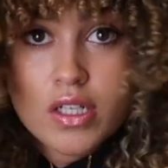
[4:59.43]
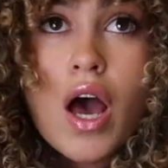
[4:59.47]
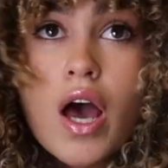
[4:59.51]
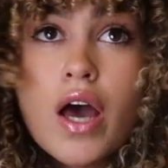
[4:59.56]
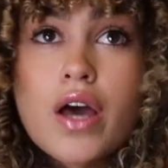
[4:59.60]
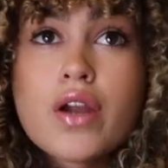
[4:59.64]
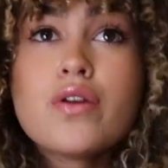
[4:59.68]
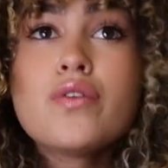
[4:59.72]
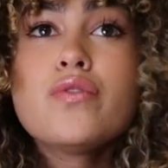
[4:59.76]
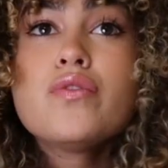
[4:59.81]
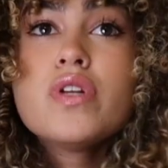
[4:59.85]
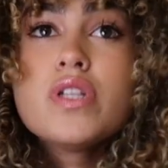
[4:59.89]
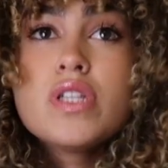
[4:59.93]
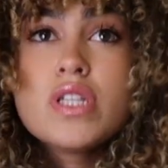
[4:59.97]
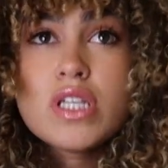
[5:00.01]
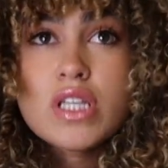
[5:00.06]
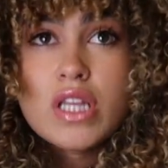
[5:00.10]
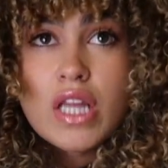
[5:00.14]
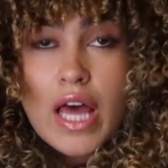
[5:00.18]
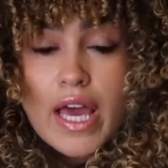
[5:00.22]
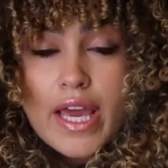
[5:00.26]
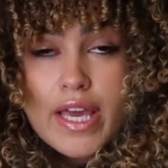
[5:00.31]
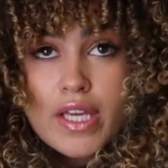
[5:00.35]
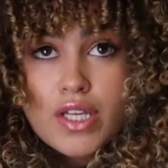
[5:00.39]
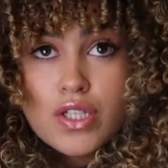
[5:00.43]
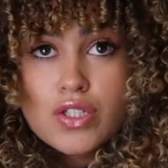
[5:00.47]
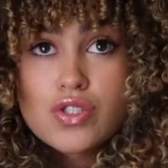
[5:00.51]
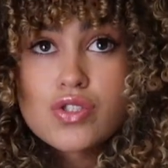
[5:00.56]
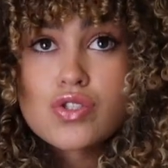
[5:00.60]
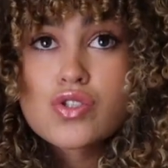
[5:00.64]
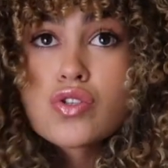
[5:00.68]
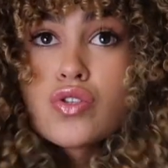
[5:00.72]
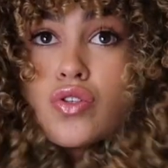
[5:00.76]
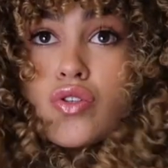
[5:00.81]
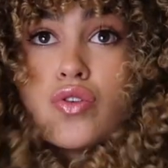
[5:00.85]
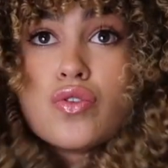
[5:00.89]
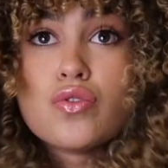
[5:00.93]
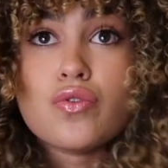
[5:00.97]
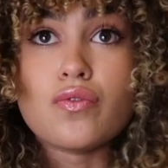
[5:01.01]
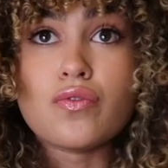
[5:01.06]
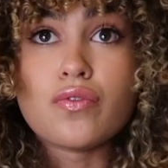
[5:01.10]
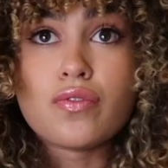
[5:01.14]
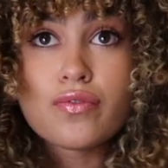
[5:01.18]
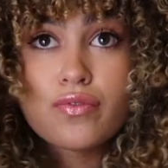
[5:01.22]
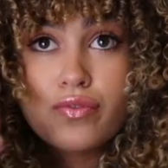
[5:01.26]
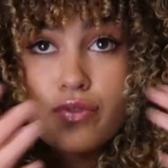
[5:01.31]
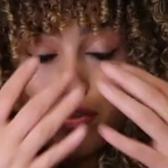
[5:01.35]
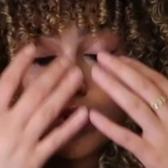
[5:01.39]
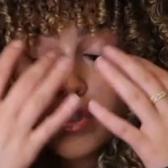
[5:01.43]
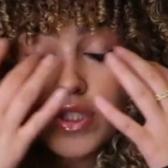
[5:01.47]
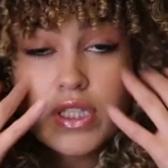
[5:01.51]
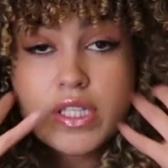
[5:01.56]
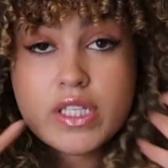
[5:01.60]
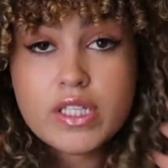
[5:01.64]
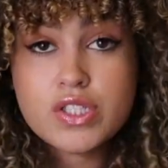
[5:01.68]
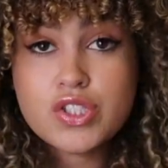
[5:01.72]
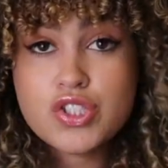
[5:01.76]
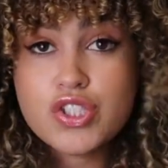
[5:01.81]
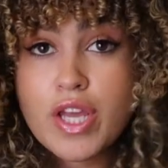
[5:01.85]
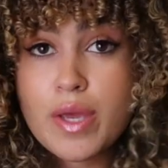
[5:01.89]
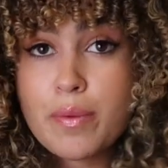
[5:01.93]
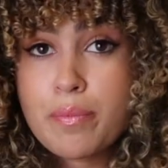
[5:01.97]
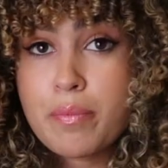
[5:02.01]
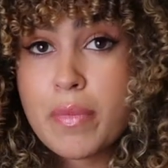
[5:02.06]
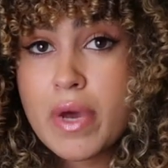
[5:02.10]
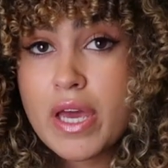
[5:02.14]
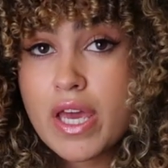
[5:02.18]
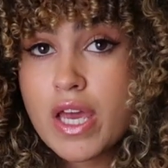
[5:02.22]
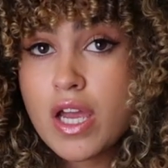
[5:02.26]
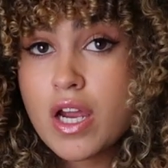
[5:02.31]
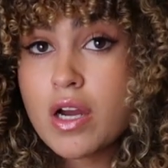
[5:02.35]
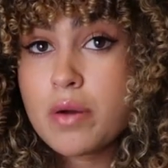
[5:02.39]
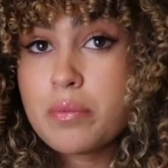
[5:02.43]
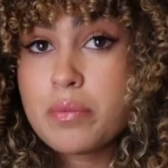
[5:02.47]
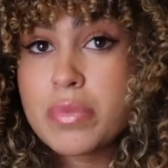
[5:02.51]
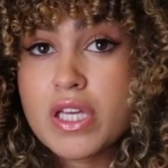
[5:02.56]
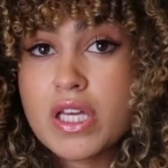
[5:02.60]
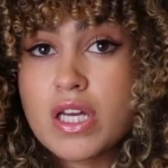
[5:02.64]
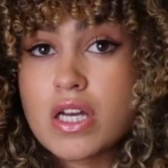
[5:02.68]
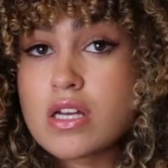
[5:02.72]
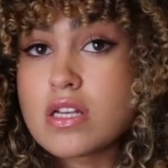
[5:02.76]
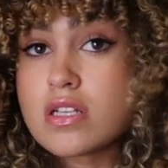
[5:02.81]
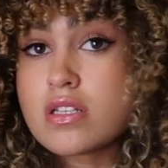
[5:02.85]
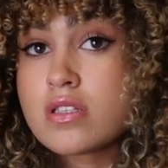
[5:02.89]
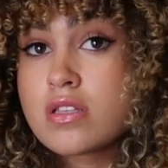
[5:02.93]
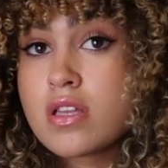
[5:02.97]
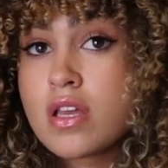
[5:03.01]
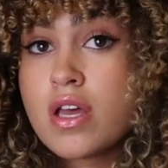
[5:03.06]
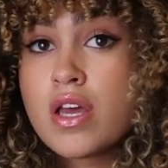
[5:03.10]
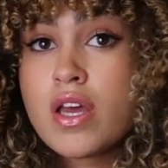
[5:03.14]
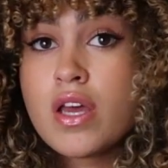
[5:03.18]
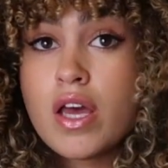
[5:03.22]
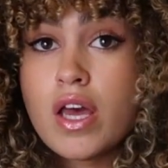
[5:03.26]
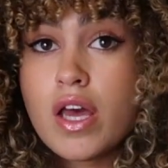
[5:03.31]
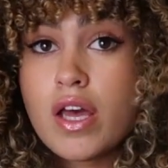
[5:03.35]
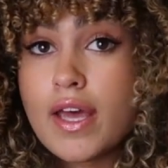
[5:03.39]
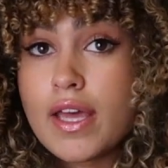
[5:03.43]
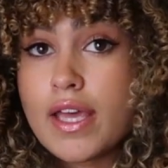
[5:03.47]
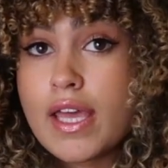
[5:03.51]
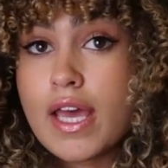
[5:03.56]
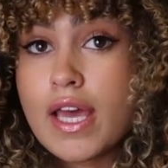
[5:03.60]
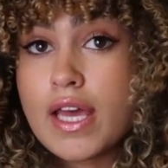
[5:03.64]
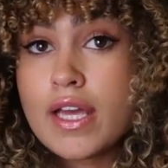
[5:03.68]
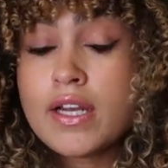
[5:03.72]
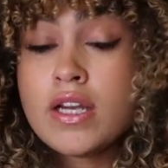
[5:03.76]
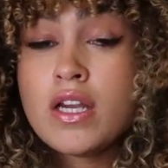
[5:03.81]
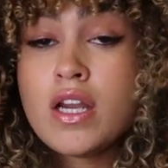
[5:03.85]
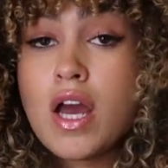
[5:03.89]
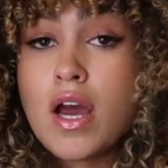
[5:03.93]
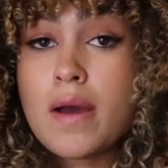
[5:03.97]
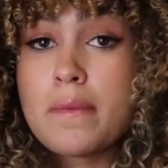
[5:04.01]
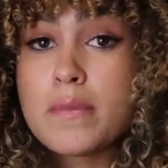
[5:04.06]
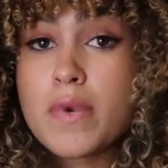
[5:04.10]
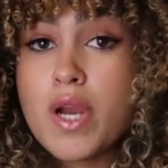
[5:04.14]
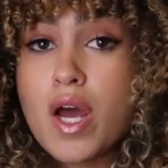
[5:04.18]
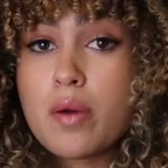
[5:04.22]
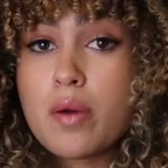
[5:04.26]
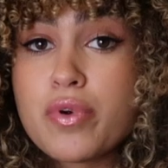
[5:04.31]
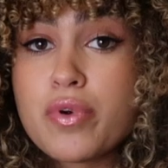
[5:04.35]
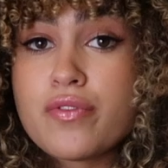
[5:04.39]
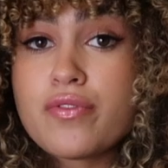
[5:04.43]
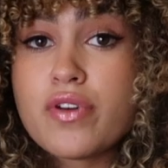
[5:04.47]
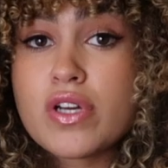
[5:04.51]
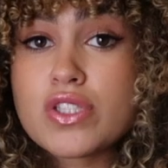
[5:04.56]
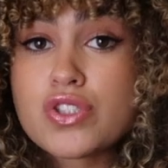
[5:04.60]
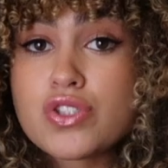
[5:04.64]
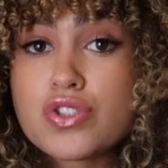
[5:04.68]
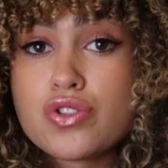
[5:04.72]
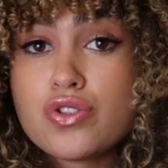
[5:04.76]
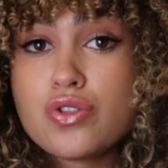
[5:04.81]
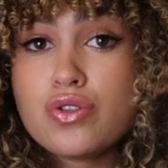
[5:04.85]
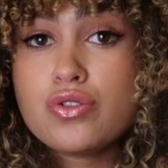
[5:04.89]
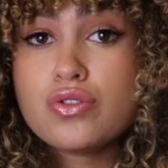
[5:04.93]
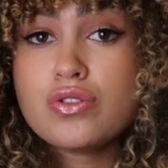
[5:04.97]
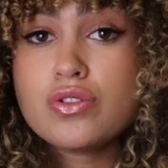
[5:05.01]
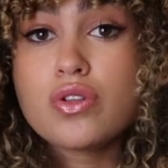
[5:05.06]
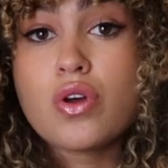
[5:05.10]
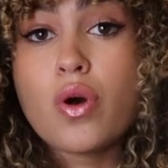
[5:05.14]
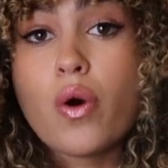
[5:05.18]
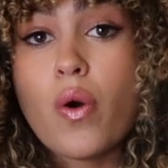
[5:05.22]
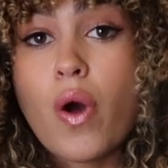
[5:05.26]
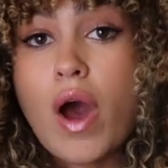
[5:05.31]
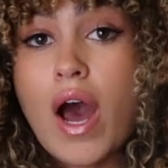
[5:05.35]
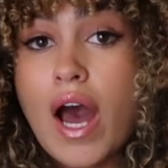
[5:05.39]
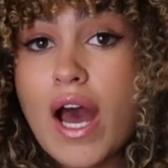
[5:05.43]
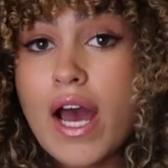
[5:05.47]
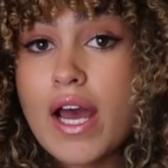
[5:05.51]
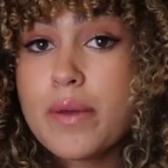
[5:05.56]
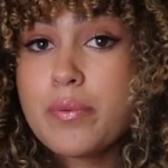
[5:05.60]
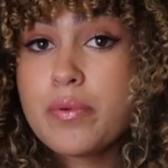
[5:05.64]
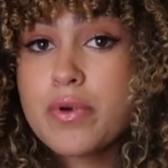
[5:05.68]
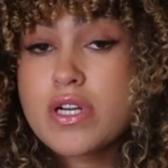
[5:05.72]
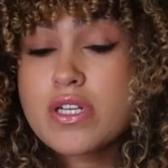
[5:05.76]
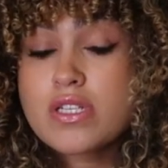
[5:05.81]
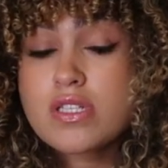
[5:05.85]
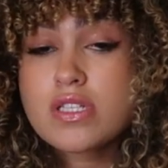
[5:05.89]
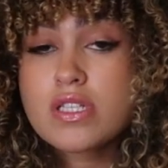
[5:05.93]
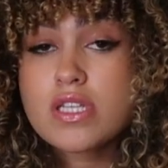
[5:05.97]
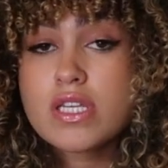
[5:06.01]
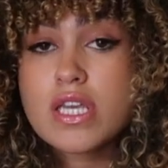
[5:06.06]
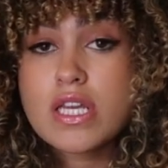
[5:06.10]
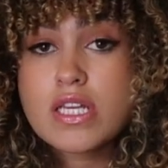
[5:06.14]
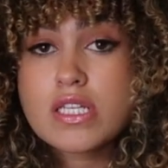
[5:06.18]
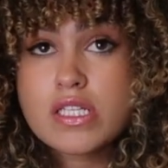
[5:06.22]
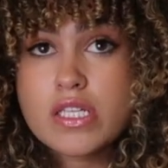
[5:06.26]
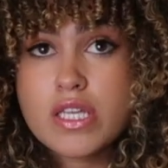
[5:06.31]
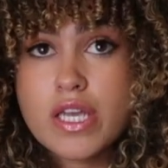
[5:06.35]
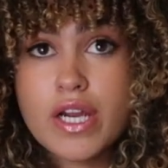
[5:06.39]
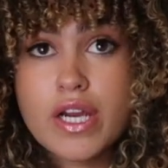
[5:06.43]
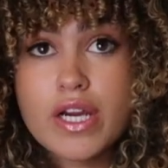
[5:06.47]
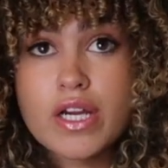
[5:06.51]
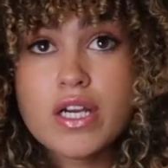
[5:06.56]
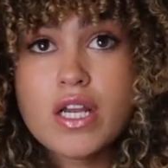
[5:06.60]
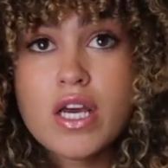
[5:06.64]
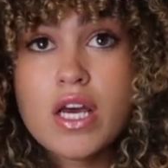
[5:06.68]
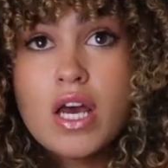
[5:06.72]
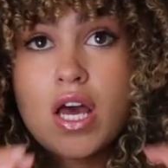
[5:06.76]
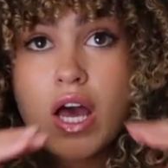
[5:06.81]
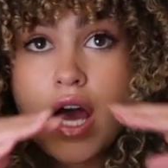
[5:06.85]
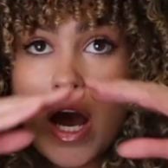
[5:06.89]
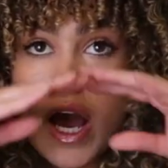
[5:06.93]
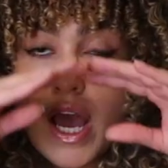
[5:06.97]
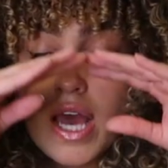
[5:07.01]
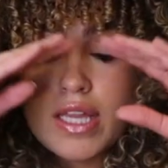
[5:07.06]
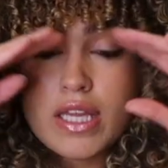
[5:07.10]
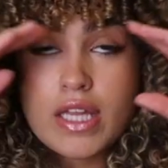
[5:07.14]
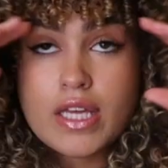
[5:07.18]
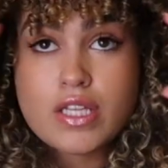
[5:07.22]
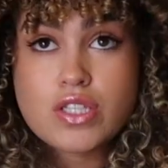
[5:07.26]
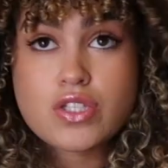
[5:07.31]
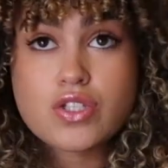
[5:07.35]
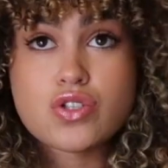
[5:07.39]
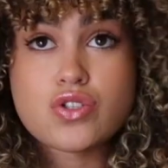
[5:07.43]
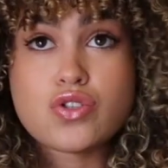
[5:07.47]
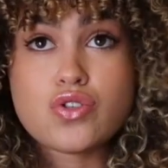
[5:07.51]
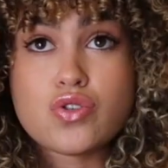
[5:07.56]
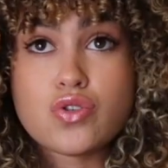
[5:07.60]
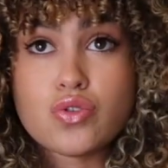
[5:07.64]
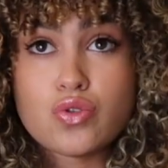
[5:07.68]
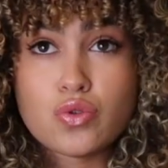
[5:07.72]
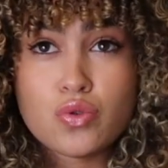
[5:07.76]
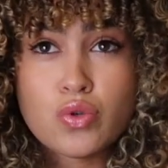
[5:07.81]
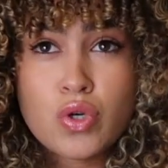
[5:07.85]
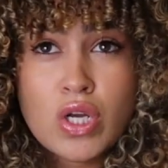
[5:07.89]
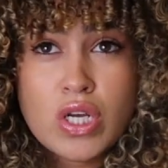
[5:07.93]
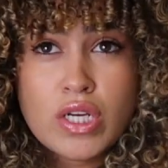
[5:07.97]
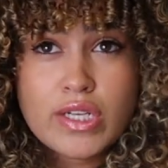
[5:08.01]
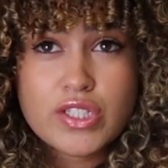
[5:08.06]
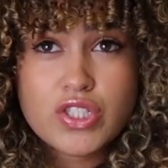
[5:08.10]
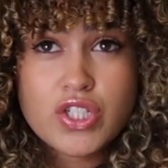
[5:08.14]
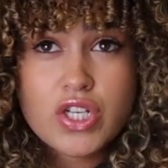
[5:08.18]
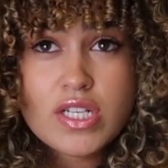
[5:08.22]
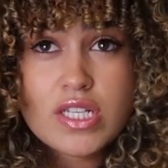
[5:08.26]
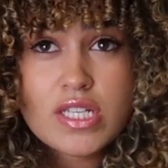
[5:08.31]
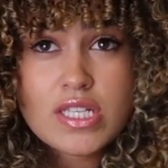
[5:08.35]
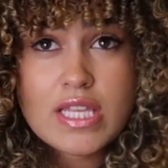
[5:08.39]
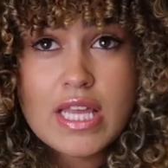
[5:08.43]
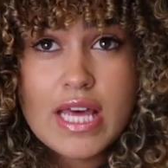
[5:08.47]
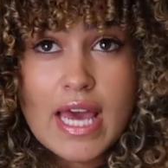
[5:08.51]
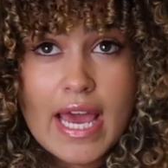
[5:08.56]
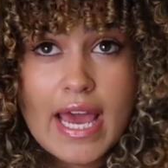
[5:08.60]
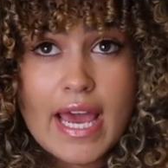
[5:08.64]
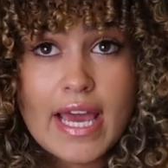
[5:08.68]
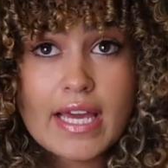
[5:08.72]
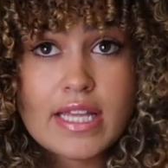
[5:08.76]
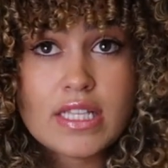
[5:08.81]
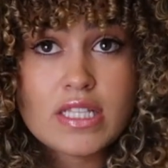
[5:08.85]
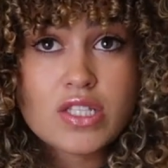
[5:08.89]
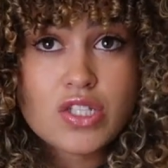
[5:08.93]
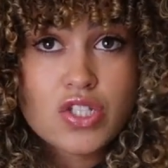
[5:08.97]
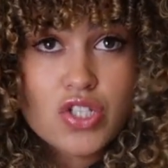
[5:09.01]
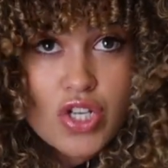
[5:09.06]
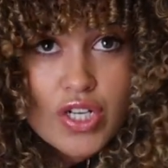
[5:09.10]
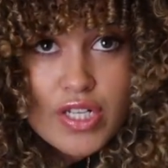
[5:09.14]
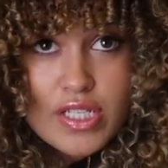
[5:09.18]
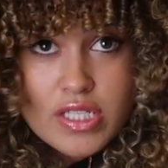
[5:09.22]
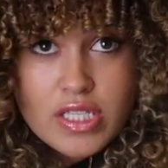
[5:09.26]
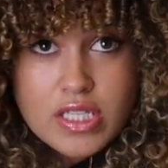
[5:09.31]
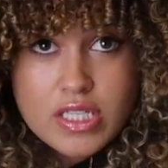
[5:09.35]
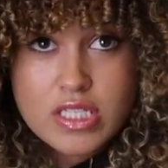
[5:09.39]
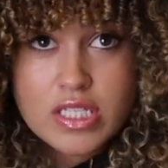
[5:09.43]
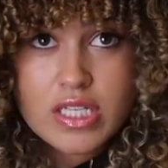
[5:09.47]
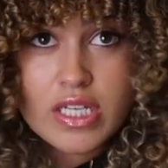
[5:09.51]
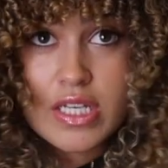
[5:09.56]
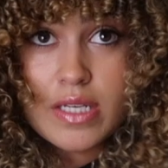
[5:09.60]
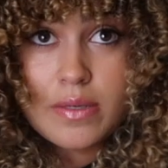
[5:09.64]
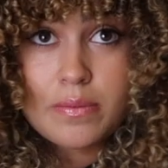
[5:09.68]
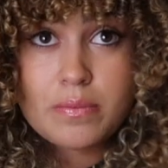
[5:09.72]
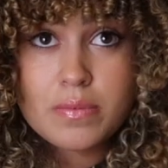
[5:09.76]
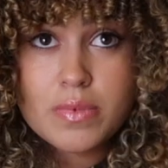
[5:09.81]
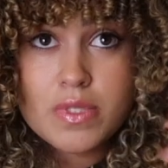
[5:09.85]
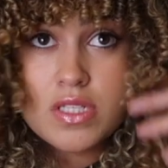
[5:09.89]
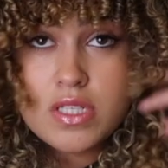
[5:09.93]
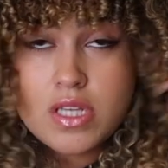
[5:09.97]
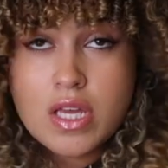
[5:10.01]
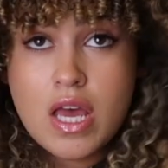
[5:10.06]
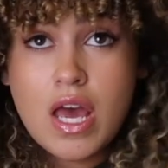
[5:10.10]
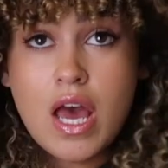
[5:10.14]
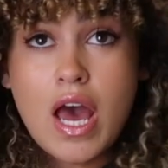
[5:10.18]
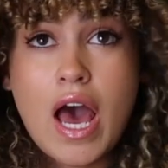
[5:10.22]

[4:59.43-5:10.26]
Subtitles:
I don't really like to fully shape my hair because, again, I'm professional, so I personally get scared. I like to do just the ends, just the tips.